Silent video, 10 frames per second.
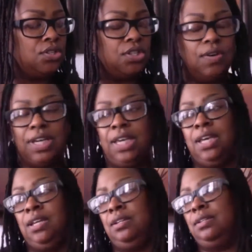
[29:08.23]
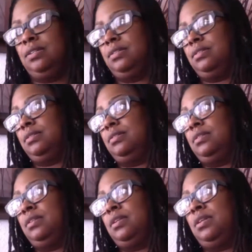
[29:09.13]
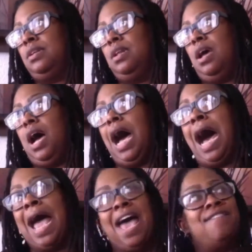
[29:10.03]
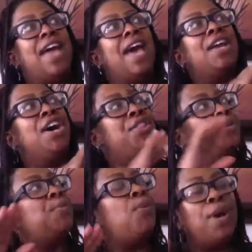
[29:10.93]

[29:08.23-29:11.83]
So again, I have had other